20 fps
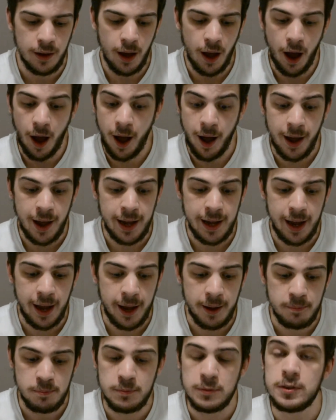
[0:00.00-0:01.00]
I
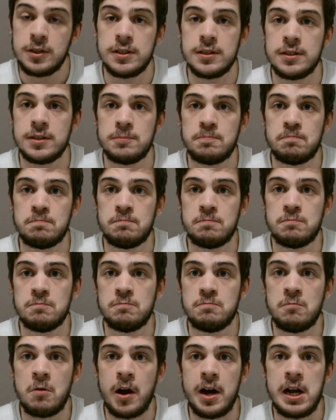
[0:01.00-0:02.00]
am just
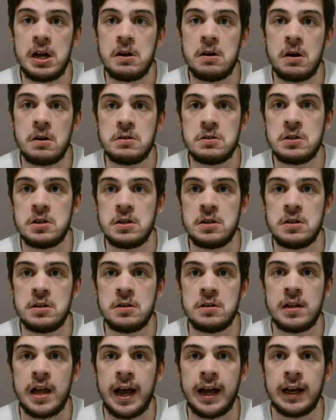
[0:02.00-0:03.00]
wanting not to
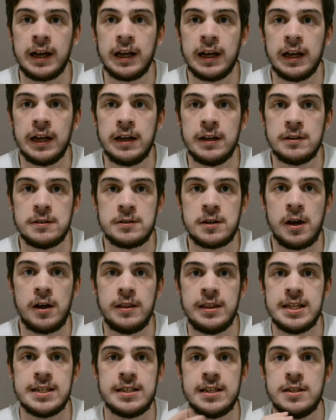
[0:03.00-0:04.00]
like turn
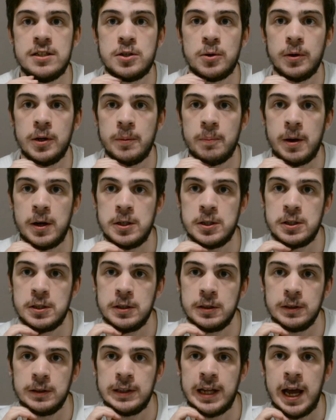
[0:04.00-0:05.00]
this into an
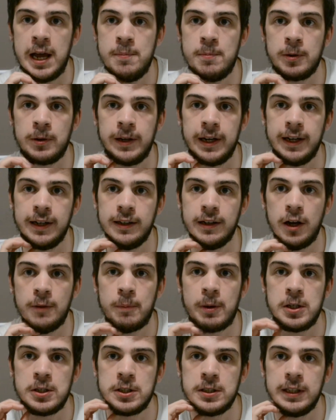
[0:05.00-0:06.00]
emotionally
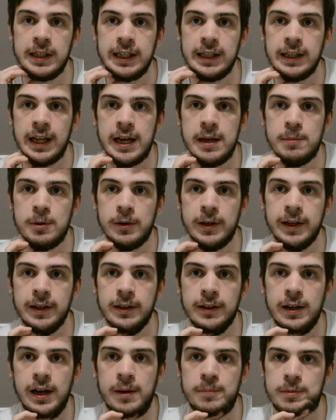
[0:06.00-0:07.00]
laboring.
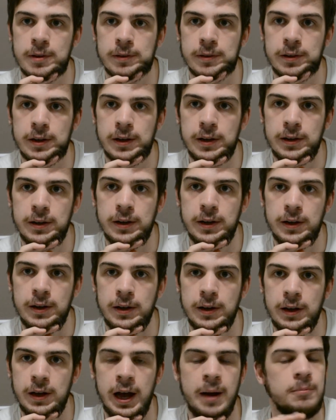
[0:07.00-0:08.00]

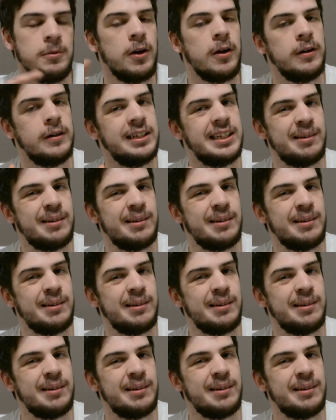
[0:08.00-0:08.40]
I'm not.